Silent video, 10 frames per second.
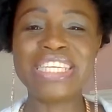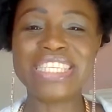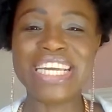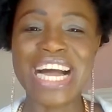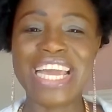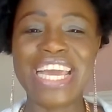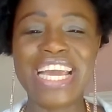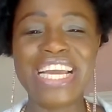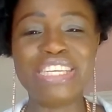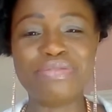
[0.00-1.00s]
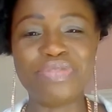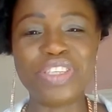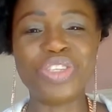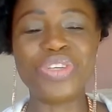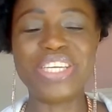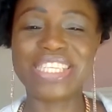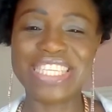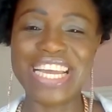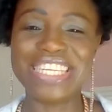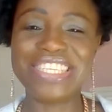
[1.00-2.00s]
This guy in his video he
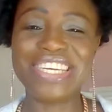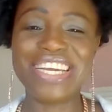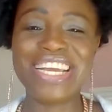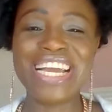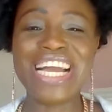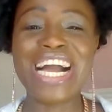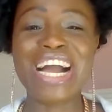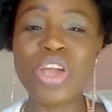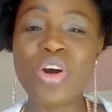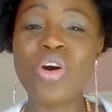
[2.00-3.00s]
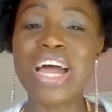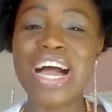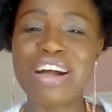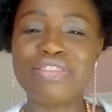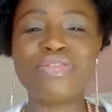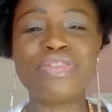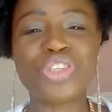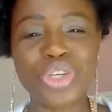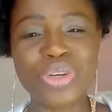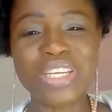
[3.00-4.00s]
said, "We all have
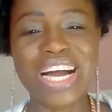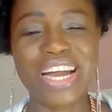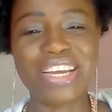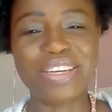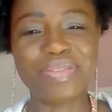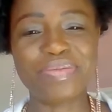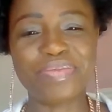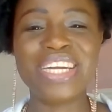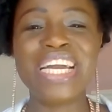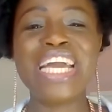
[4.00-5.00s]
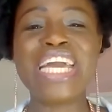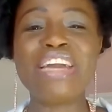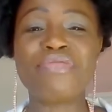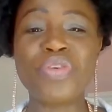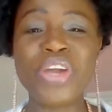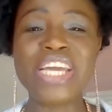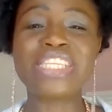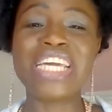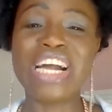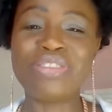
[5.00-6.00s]
third eye. If you
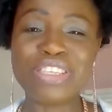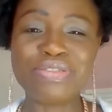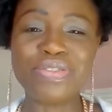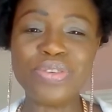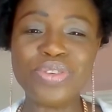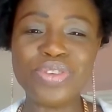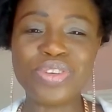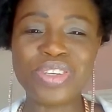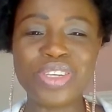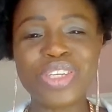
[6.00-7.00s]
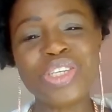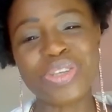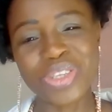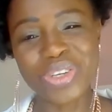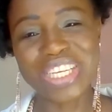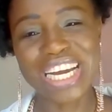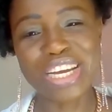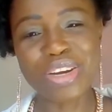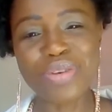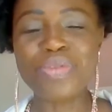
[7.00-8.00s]
eat healthy food, your third
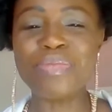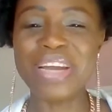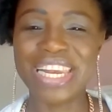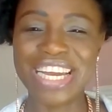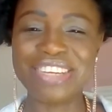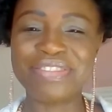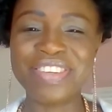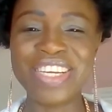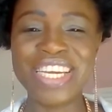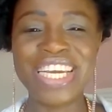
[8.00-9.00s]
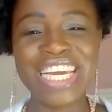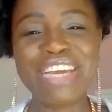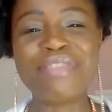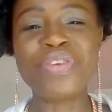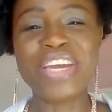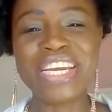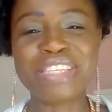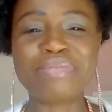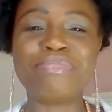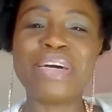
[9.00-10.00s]
eye will be alive. If you
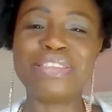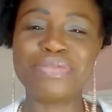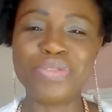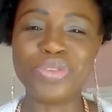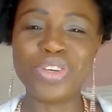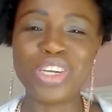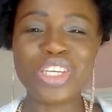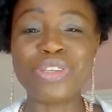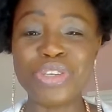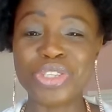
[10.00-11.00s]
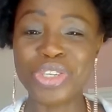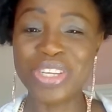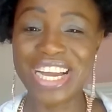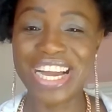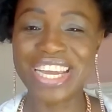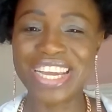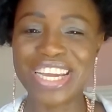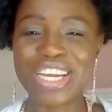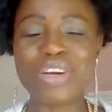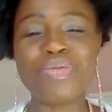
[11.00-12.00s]
eat bad food, your third eye
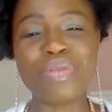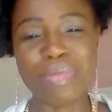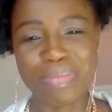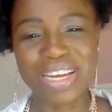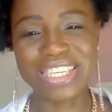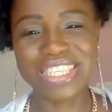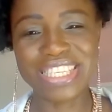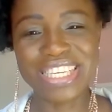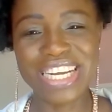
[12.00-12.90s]
will be blind."